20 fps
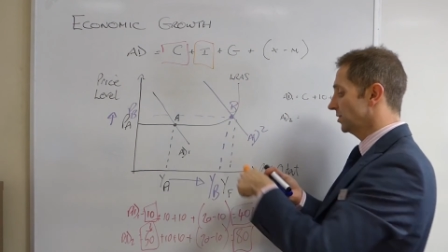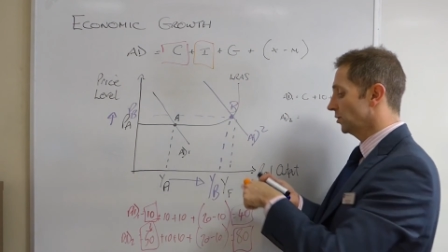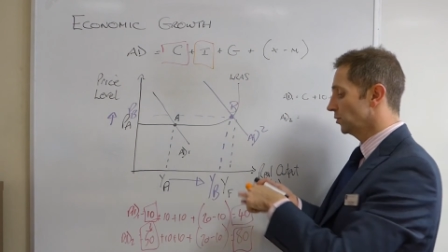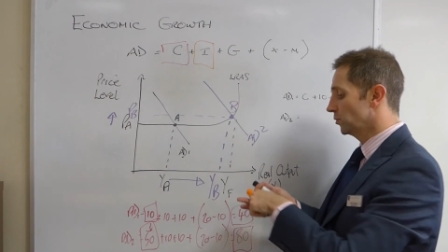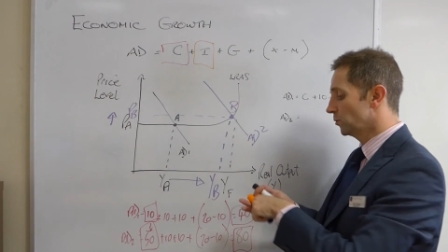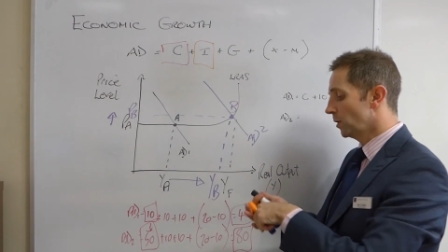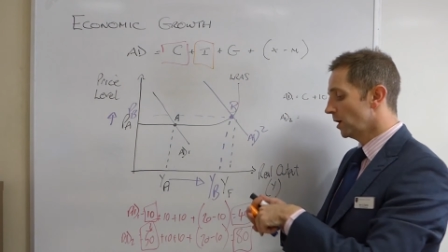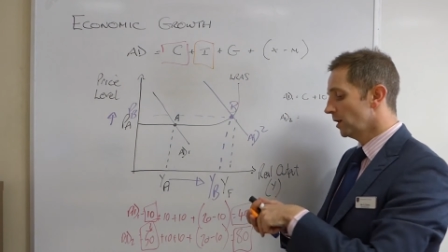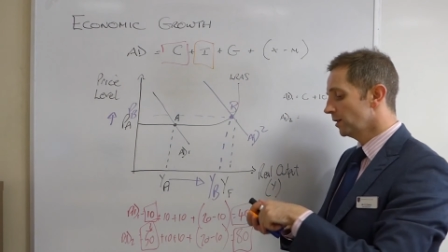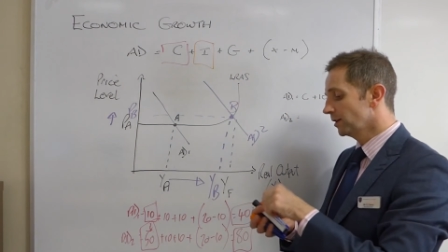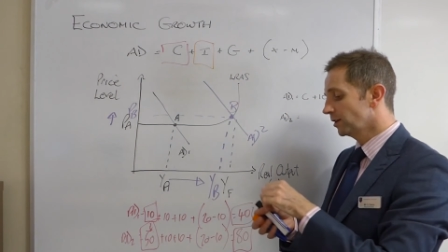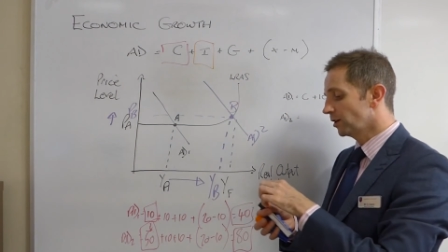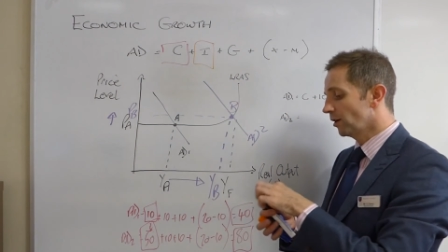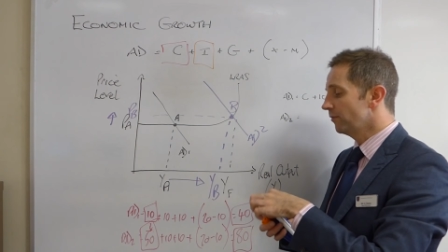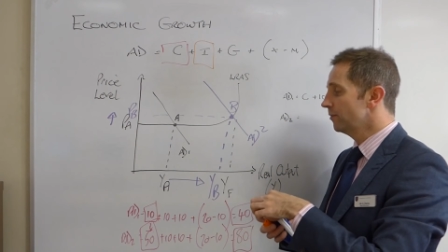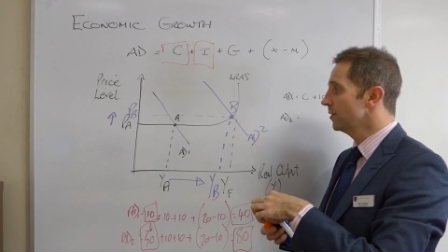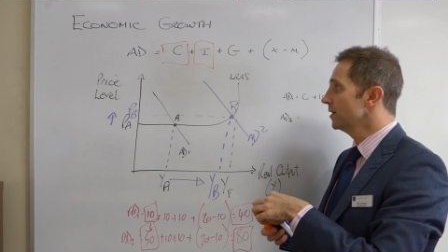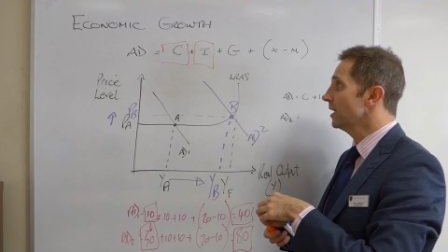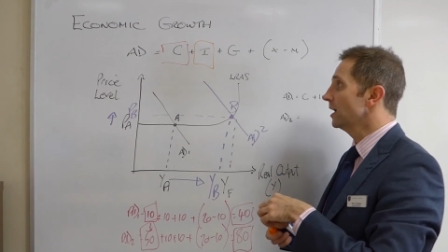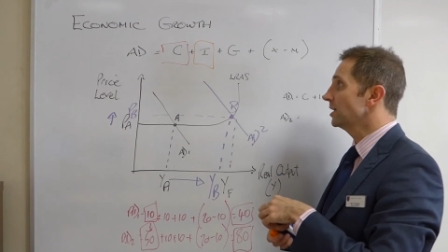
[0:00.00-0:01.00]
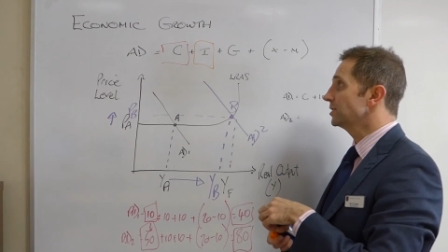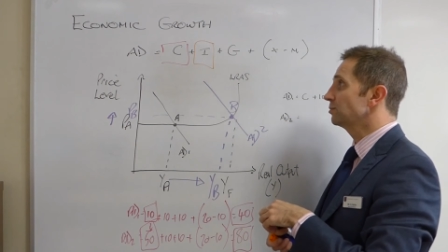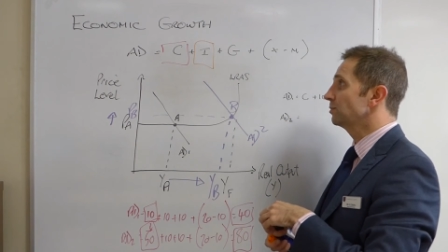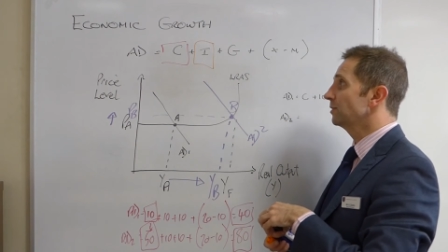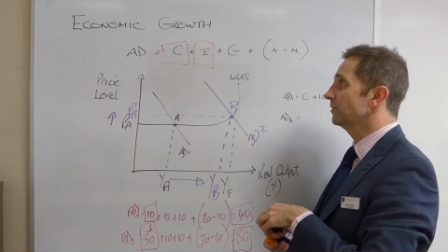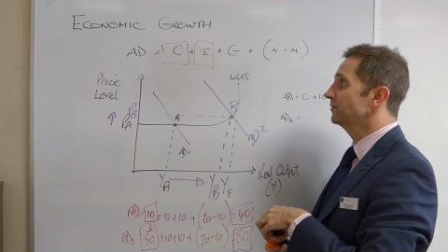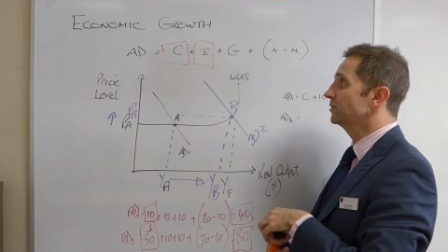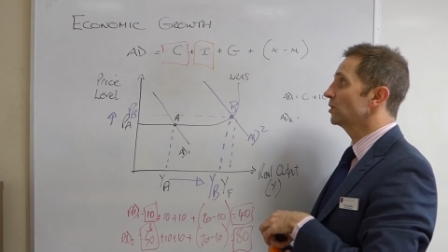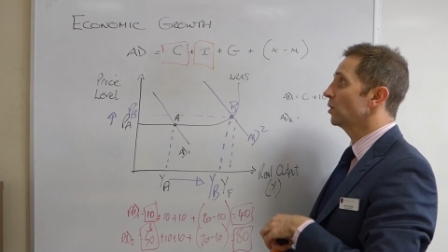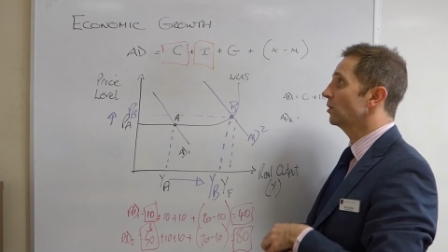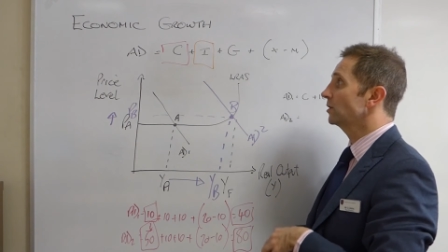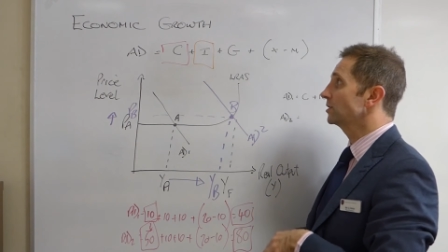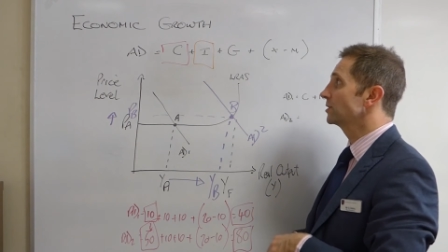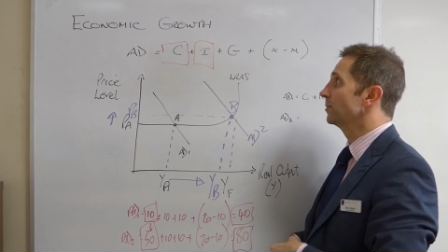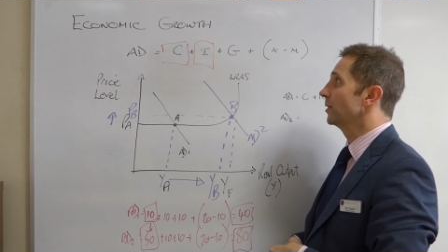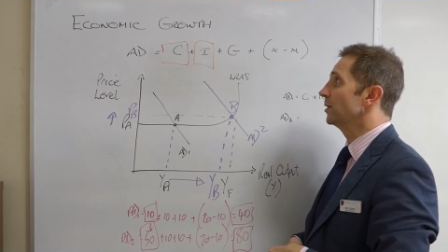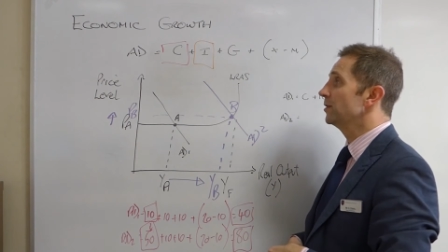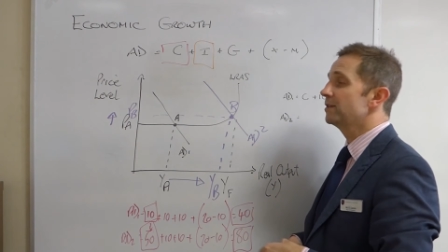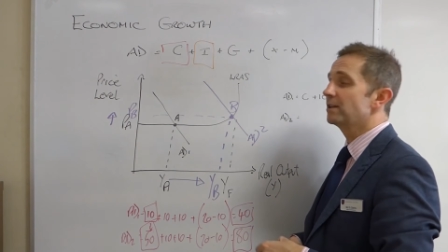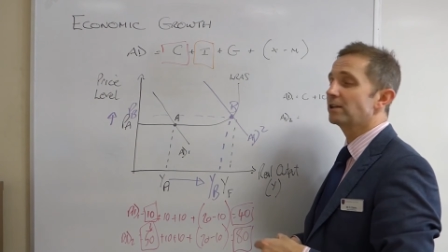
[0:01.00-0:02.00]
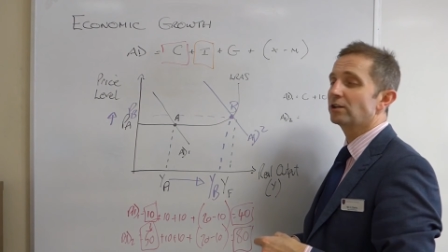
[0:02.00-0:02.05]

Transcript: do? Well, the government, as we've talked about,